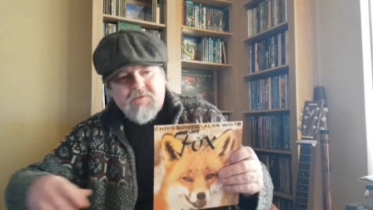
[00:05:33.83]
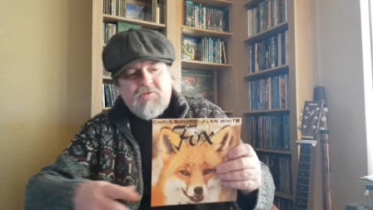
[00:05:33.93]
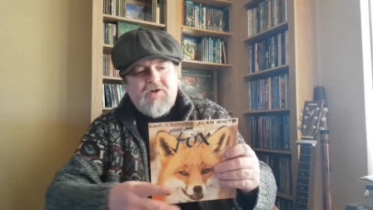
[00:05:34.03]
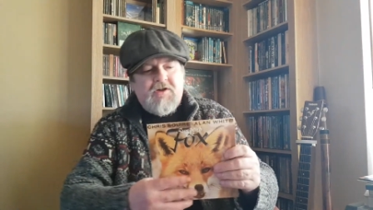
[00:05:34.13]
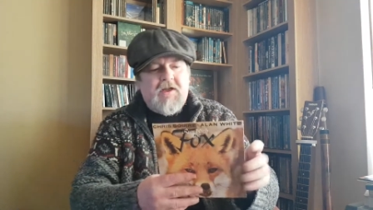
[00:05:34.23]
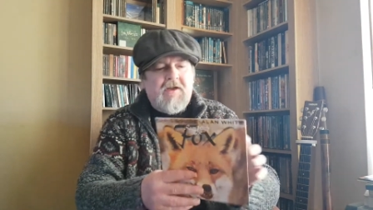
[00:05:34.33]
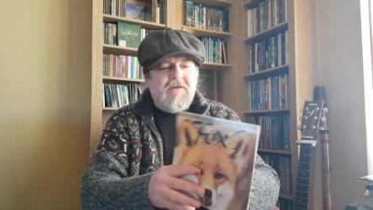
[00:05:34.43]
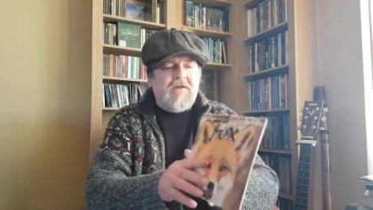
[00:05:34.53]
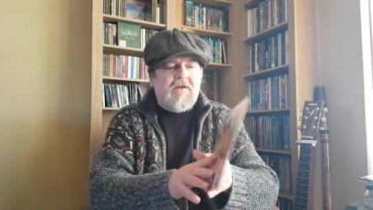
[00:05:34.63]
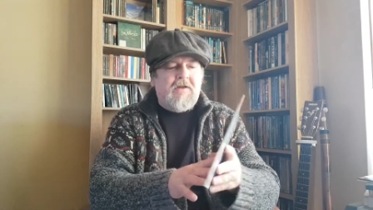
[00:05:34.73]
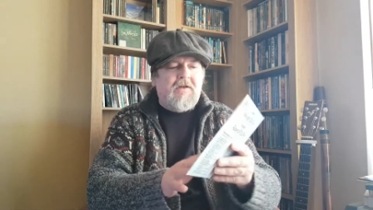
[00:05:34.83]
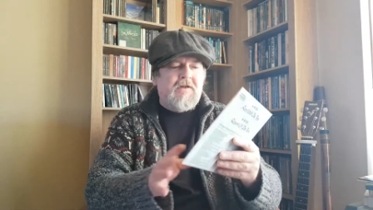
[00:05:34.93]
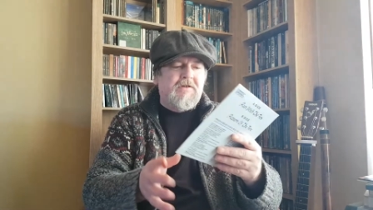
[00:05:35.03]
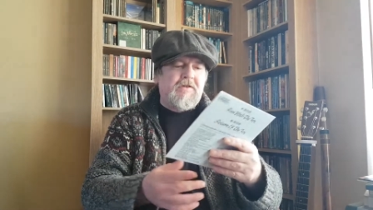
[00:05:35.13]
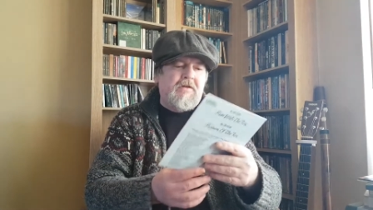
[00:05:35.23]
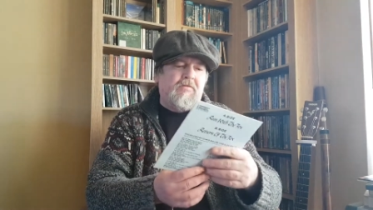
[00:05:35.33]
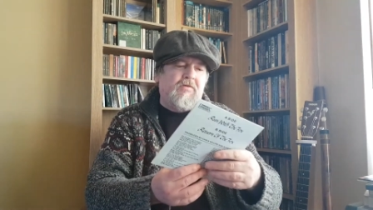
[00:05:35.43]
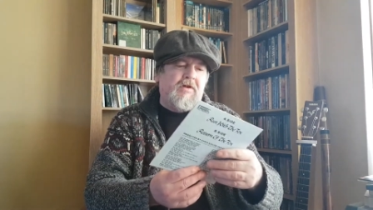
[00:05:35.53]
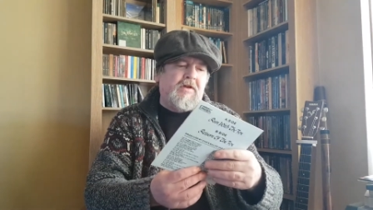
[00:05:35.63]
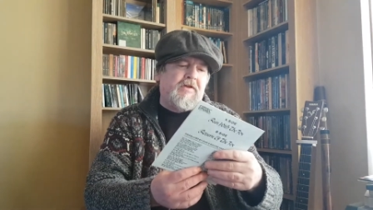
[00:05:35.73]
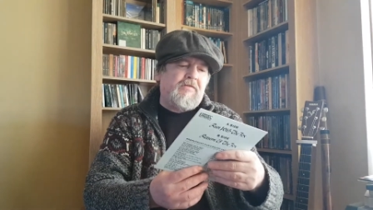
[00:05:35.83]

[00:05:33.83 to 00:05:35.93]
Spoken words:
much later single release